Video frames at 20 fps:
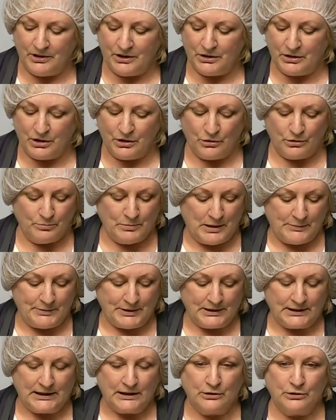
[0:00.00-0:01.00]
You can go
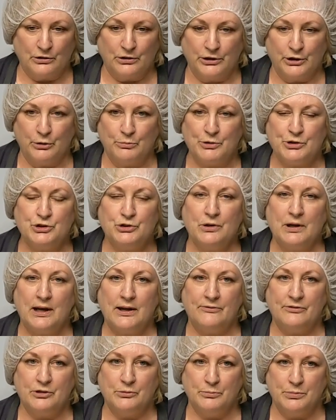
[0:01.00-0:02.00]
maybe a little earlier, but you
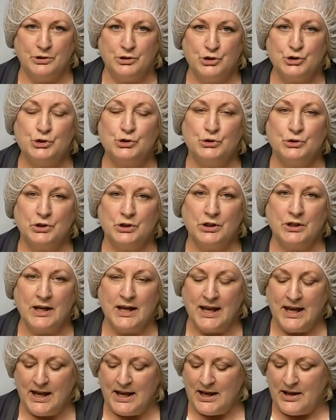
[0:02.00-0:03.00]
have to be sure
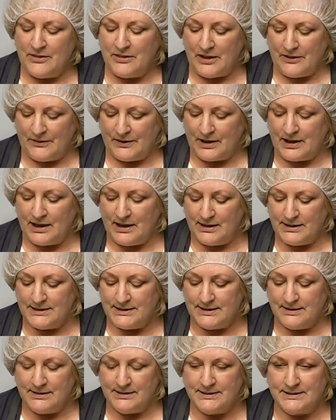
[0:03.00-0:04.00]
that the
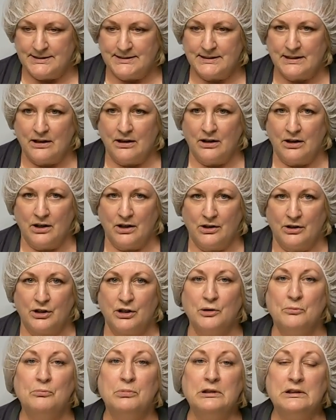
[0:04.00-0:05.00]
contents are
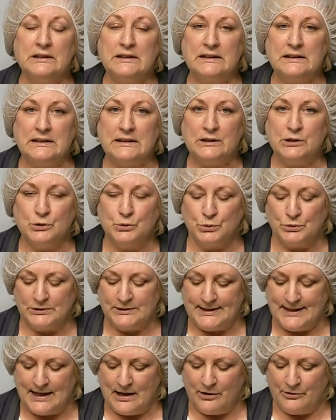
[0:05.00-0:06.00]
completely
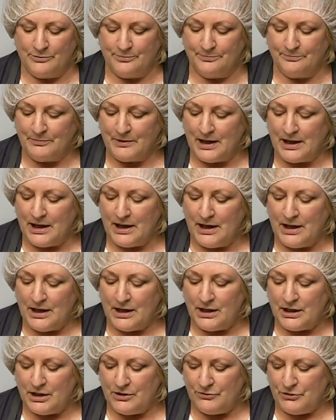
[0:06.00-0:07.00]
cooled down.
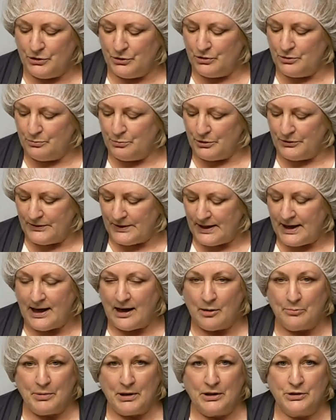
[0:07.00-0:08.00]
If you put the
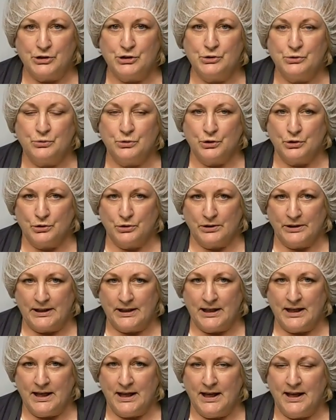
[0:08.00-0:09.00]
cap on too
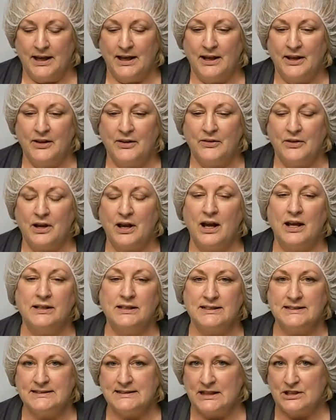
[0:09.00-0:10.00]
early,
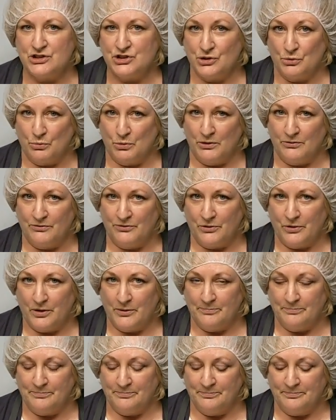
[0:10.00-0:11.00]
condensation will
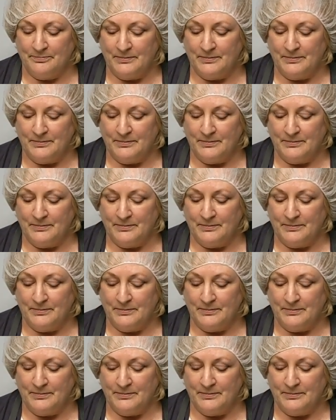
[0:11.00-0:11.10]
form.